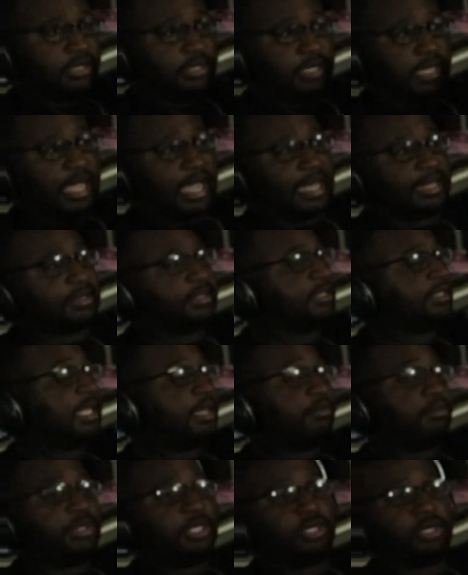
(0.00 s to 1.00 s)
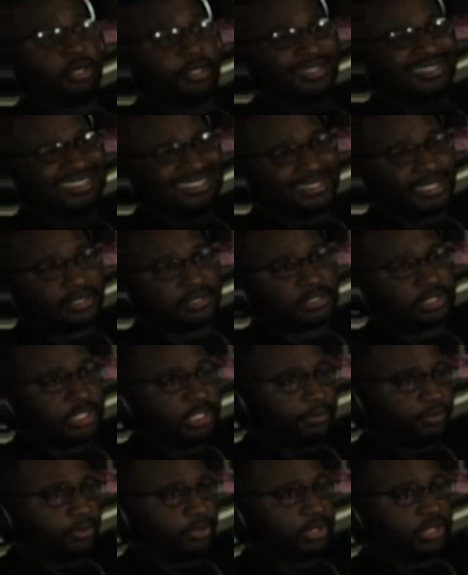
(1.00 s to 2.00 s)
I think that men are such
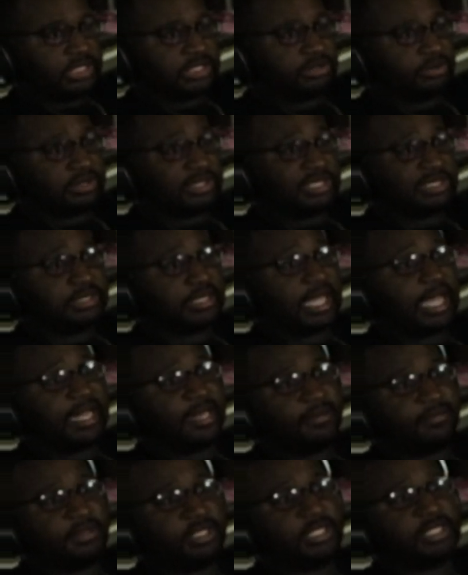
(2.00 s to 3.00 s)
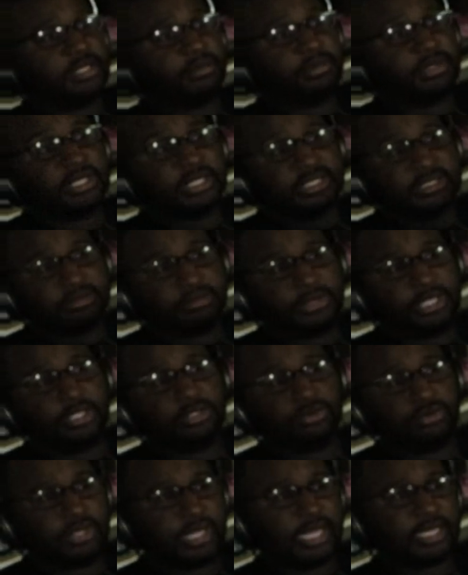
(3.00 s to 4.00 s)
hypocrites with this line of thinking because men
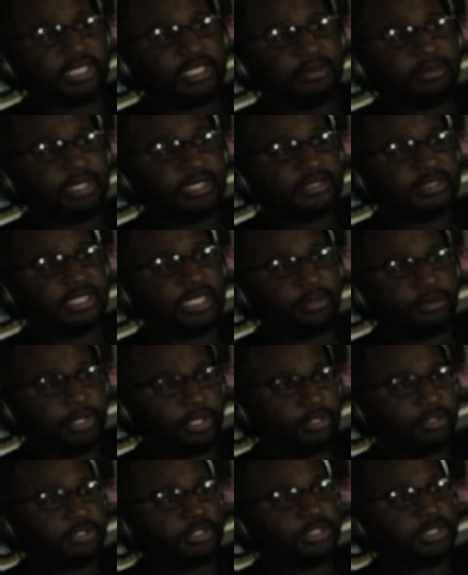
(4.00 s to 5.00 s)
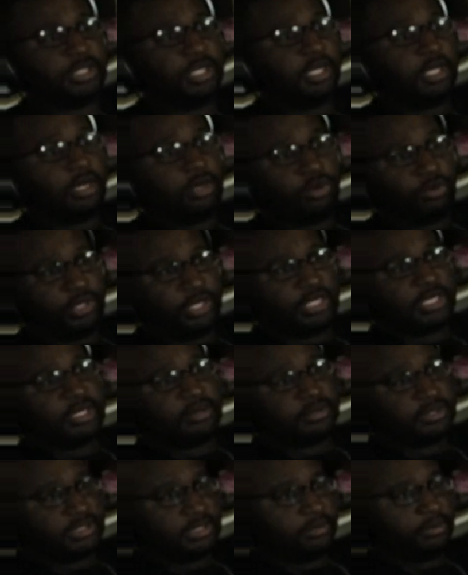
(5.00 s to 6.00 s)
do not keep that same energy when it
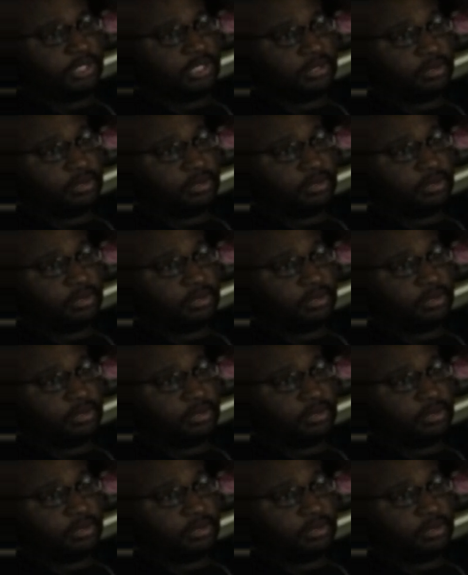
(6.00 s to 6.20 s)
comes to men.